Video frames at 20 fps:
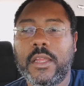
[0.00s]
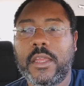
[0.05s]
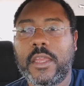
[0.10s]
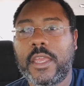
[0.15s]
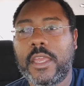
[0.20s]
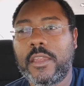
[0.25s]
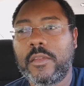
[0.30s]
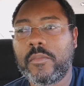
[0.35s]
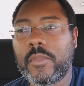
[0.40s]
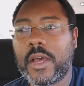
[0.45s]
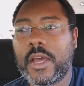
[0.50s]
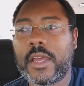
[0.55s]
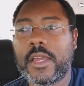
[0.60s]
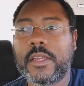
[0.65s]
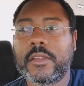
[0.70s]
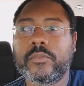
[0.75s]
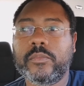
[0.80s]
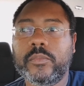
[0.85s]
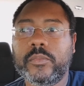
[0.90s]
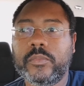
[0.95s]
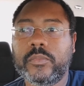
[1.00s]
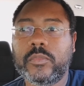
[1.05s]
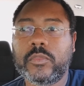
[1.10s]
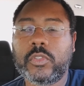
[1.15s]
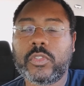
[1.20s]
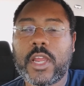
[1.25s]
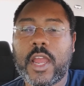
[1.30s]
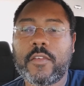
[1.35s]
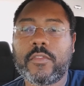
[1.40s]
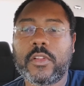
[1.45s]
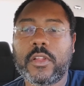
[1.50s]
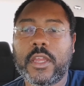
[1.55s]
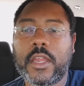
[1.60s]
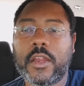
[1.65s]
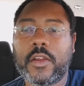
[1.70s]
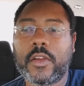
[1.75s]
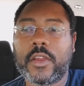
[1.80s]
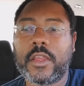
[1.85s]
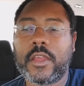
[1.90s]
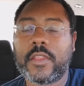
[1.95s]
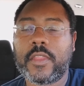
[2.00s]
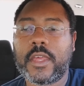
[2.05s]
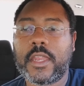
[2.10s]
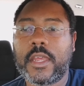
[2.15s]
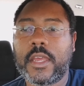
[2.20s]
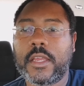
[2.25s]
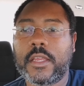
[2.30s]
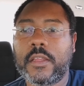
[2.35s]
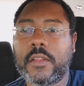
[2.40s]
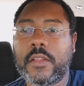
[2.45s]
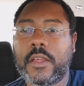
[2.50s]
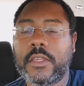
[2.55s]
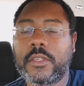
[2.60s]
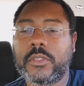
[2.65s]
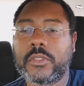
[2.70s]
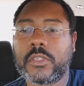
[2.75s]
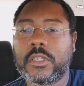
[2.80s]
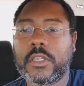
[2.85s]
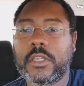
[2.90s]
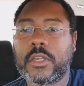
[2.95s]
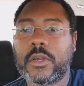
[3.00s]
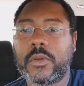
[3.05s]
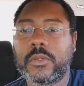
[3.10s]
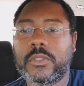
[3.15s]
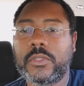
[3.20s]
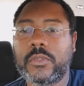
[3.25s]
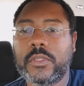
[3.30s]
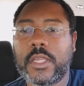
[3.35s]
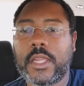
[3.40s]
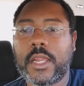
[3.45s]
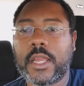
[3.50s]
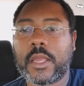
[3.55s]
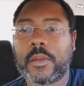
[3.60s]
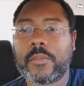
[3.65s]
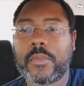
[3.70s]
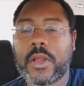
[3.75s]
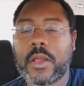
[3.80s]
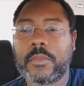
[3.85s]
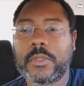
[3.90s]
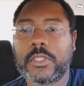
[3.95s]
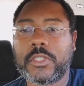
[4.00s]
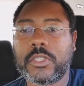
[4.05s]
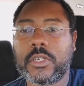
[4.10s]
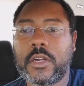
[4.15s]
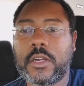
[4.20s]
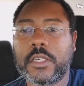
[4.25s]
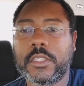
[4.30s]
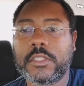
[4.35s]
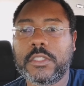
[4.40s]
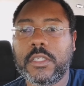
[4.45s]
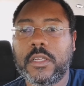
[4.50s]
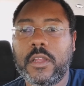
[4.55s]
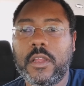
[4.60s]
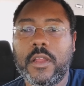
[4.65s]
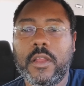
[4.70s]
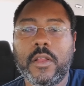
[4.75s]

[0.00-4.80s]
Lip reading: in my travel area that I usually go to that I could probably charge.